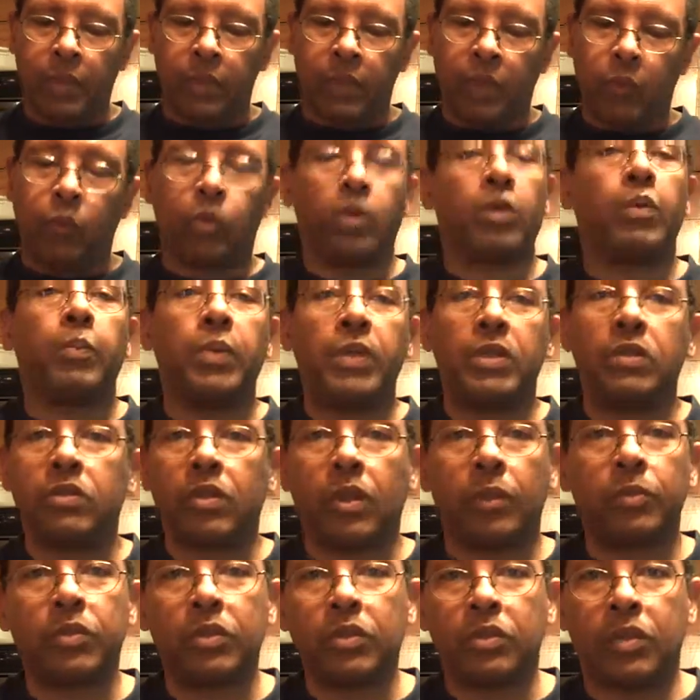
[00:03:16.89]
There will be
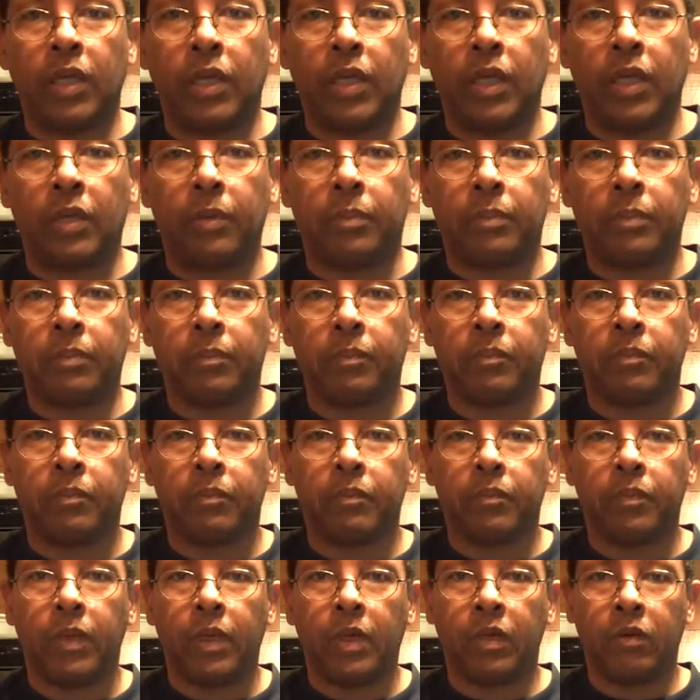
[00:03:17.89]
some steam
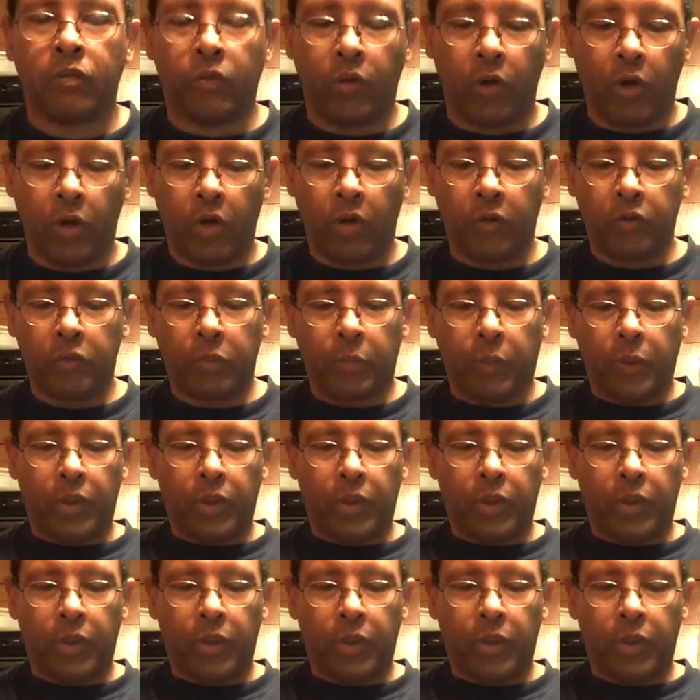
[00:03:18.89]
involved,